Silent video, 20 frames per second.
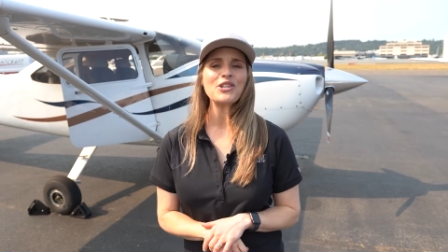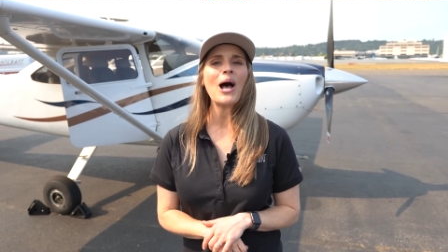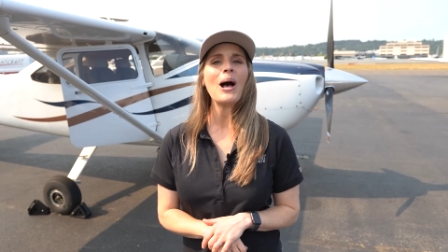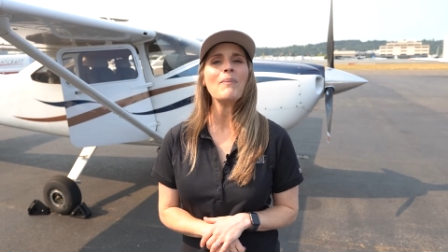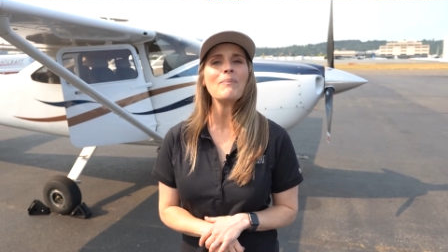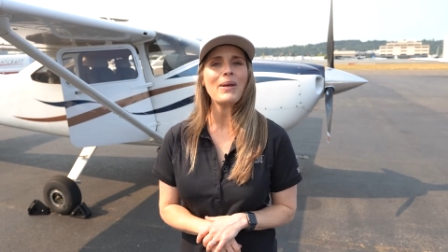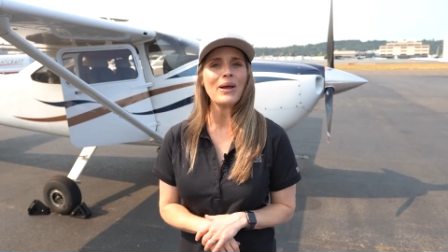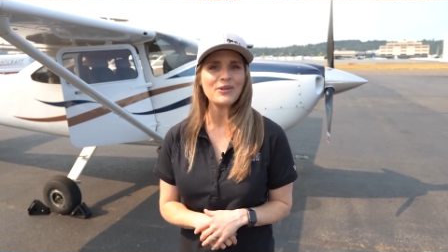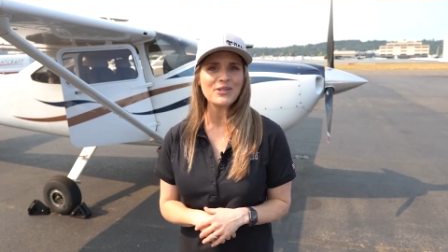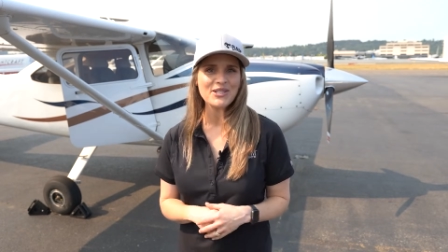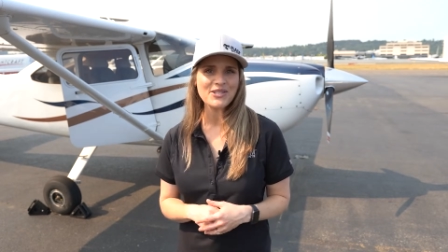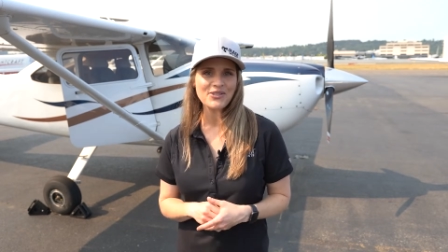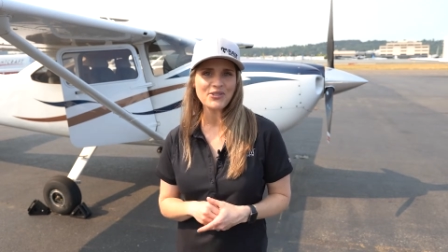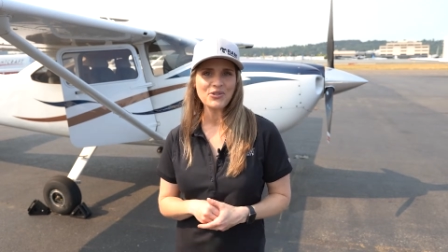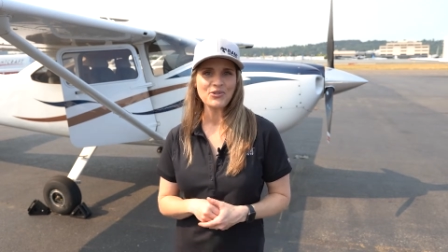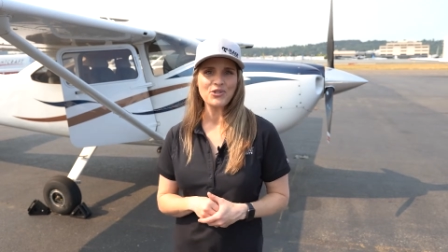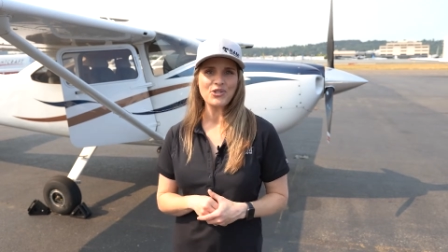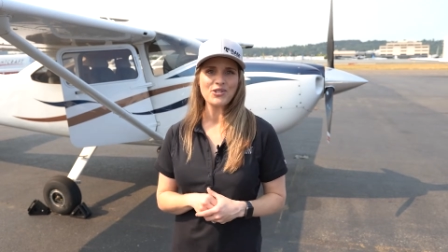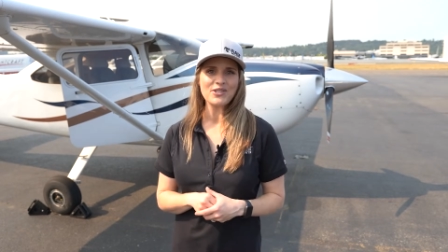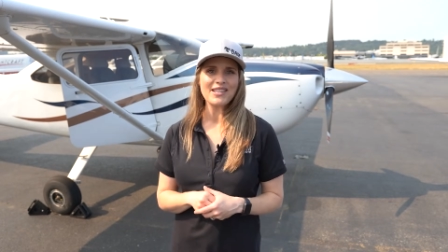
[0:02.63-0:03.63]
top mounting
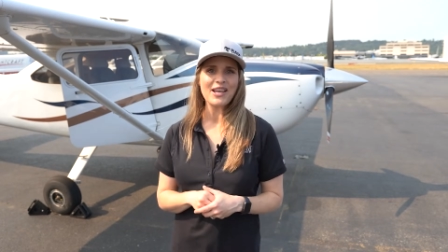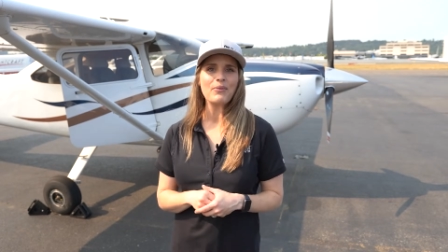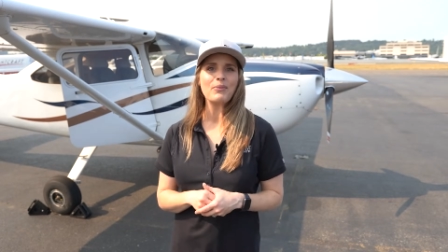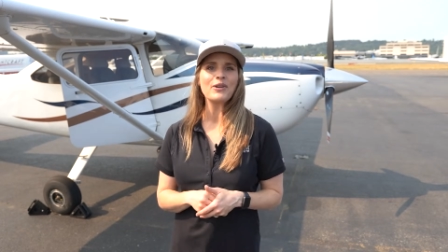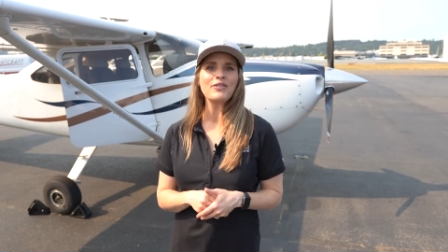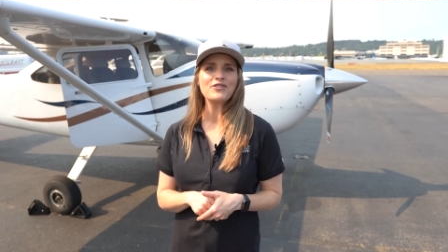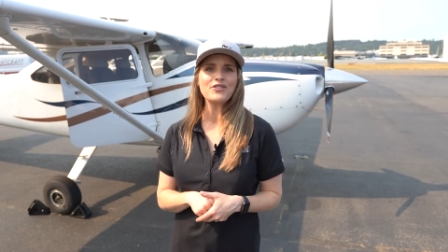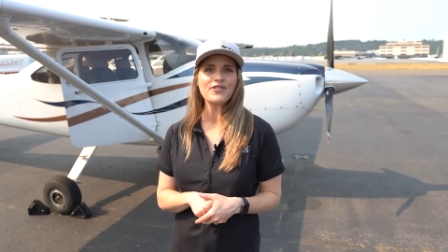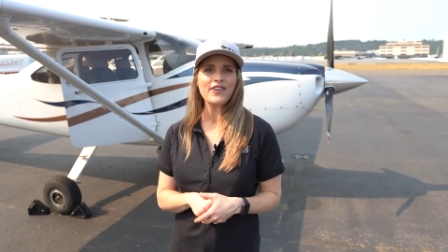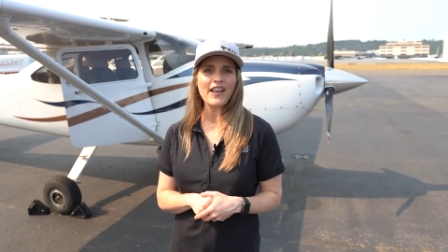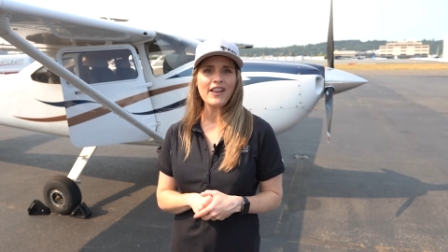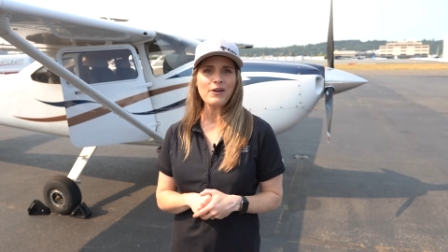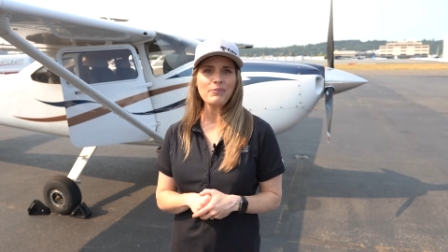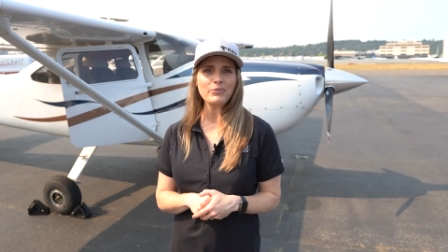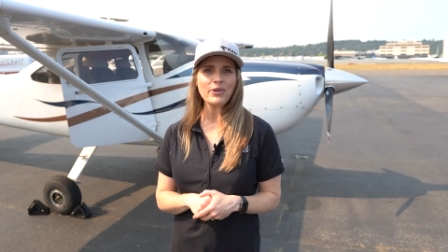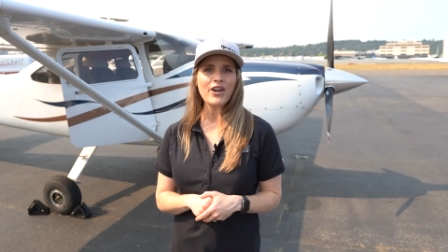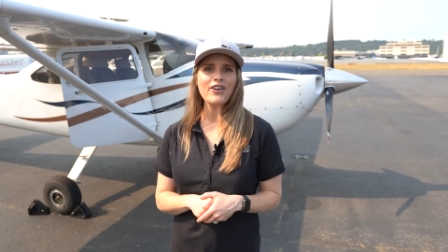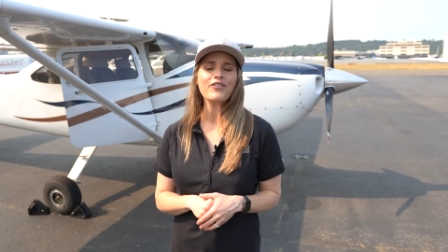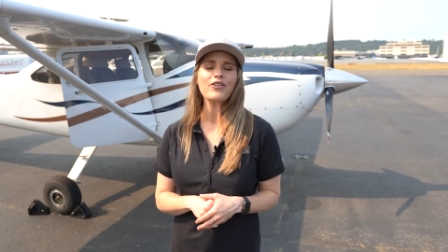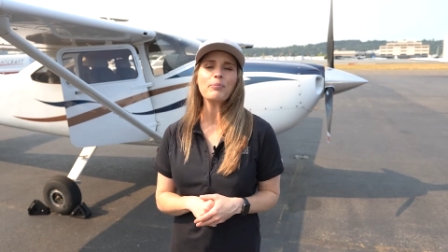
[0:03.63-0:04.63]
solutions that we've
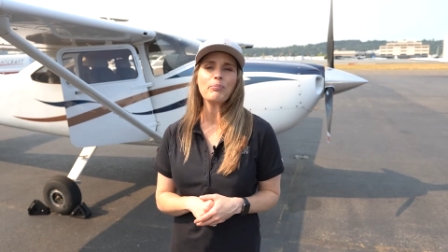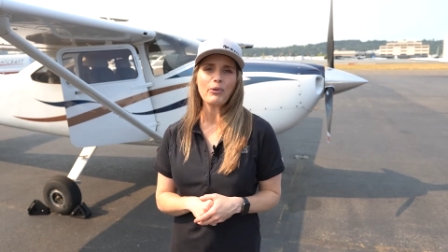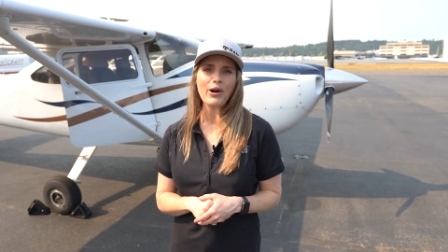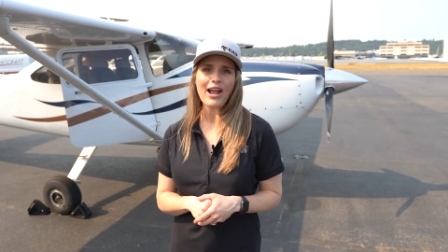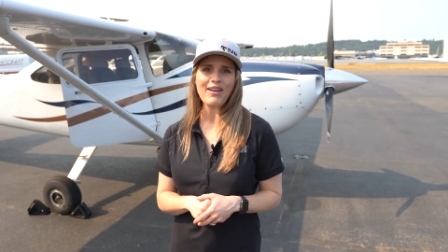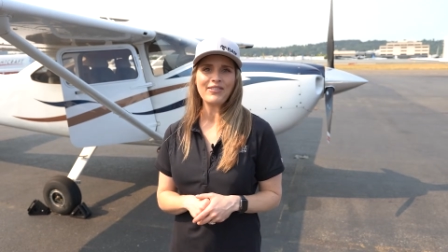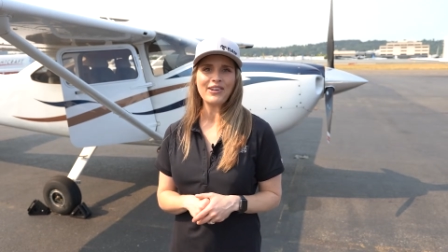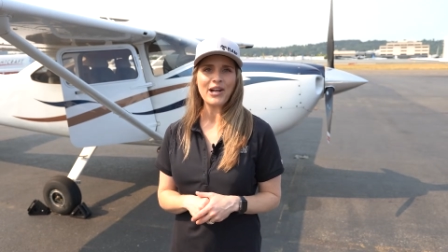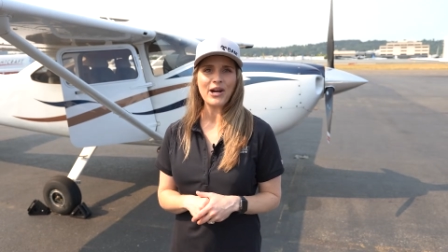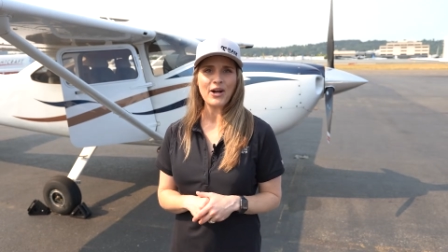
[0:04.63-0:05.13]
developed for private